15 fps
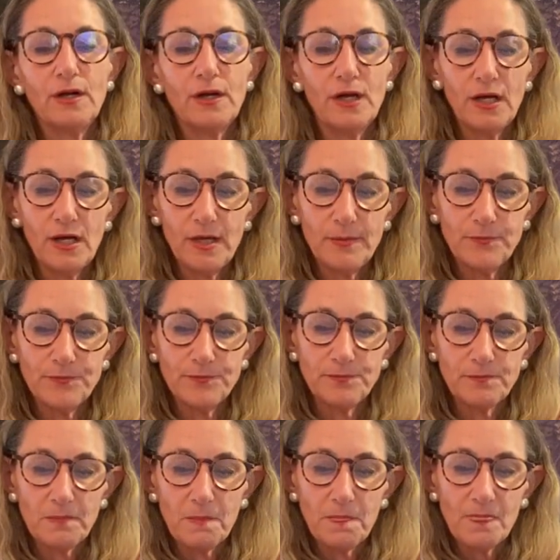
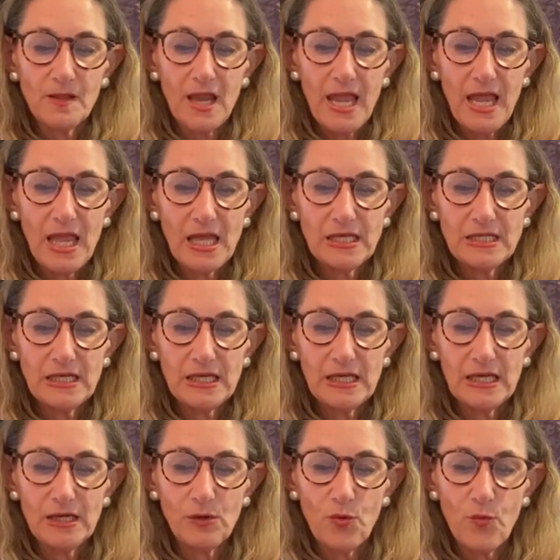Um, and
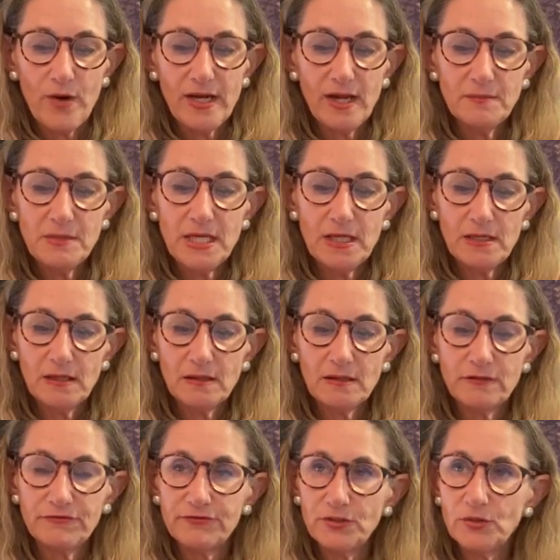when I'm
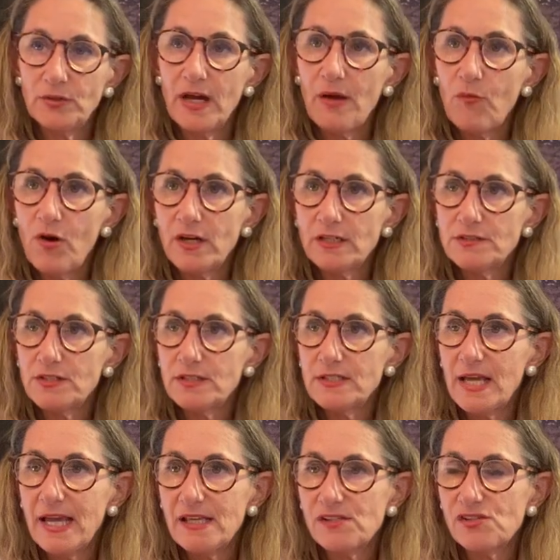eating food, I want it to
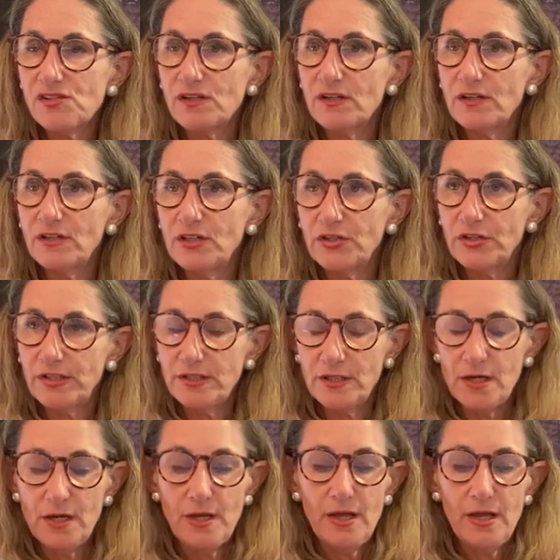taste good.